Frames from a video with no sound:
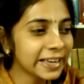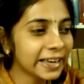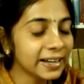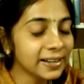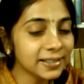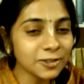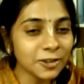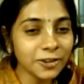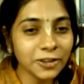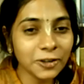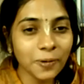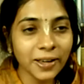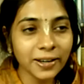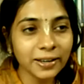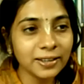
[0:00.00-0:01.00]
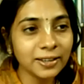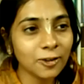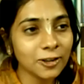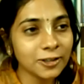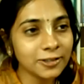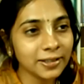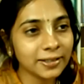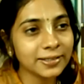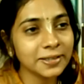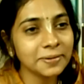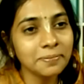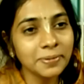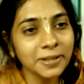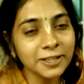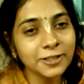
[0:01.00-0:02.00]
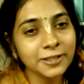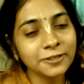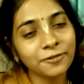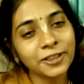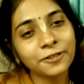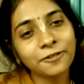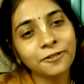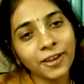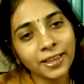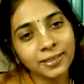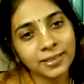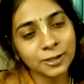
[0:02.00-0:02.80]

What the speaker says: it does not require any logic, simply just with faith.